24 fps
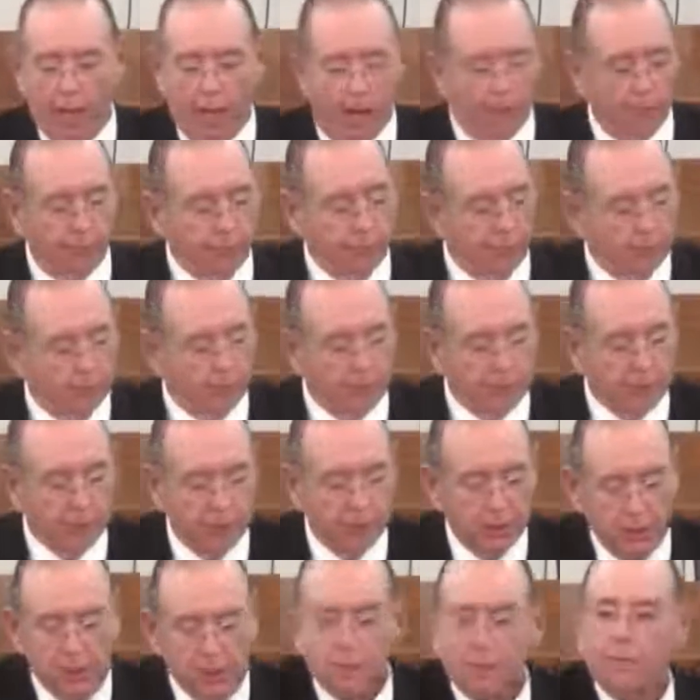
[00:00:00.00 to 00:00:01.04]
out for the
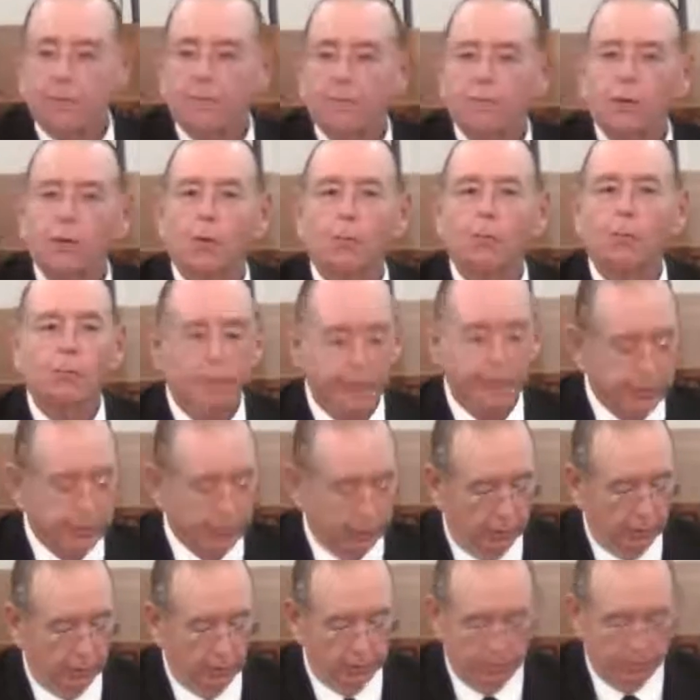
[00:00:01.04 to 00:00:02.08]
position of your
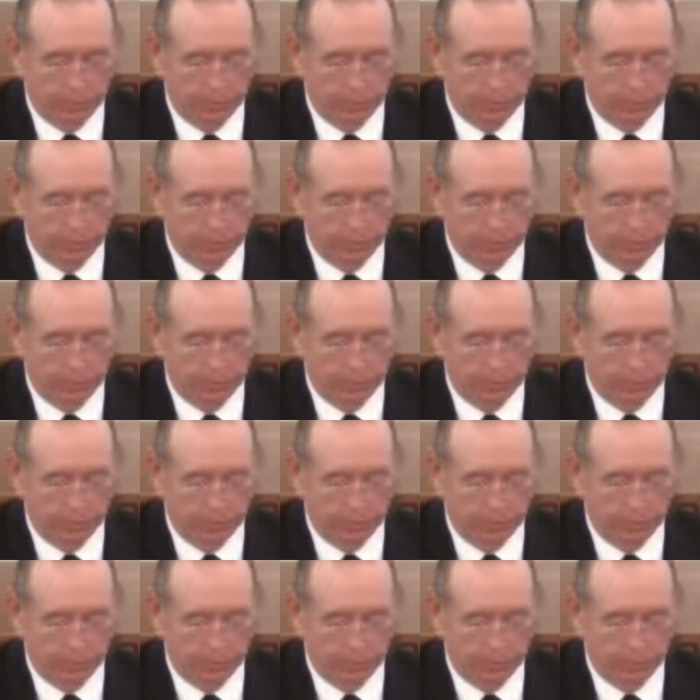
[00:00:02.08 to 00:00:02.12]
preacher.